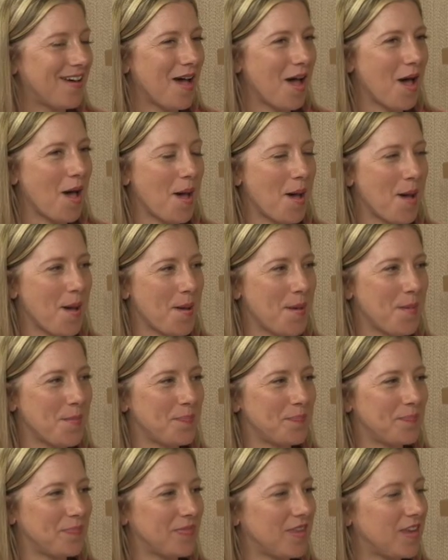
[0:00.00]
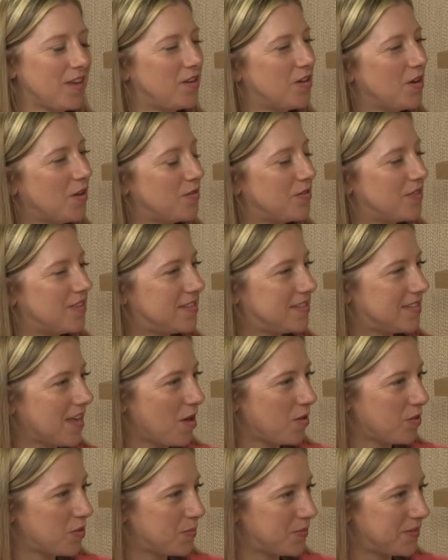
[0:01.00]
Um, you know, the
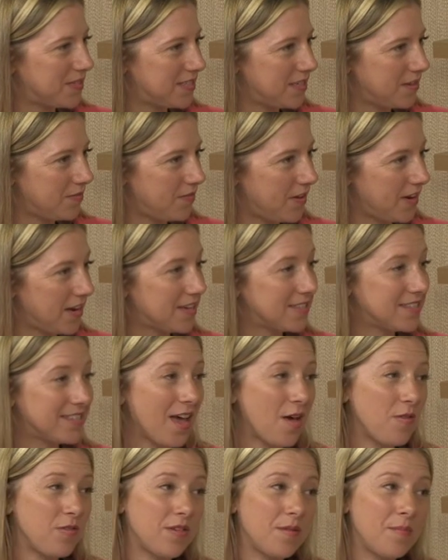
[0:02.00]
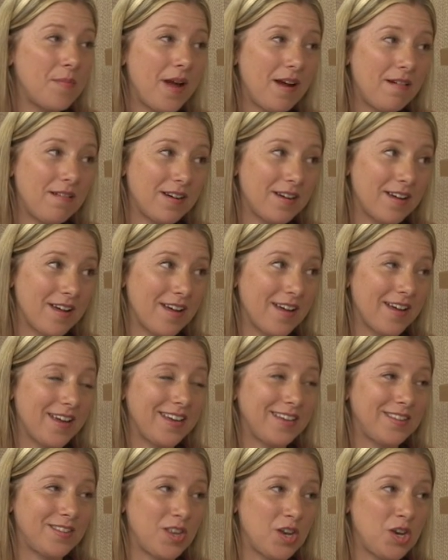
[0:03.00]
South Pacific, South America
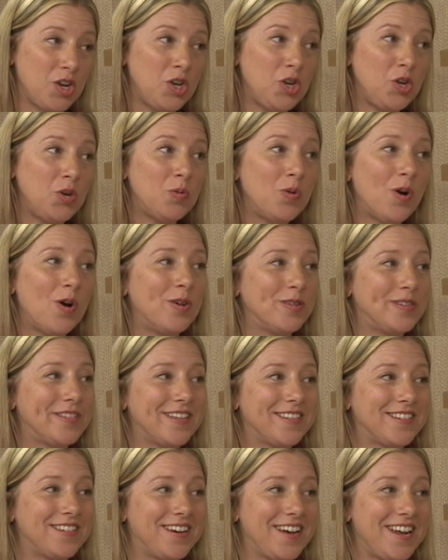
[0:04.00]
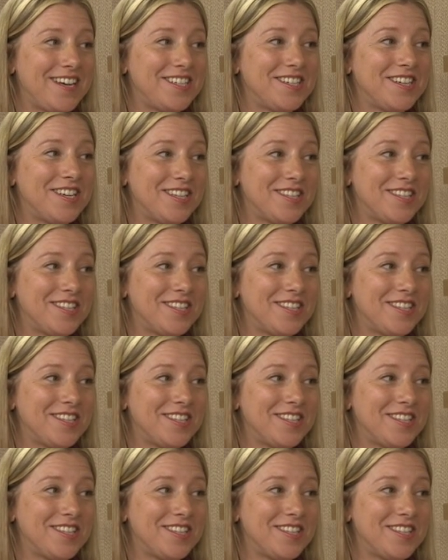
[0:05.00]
is the new hot destination.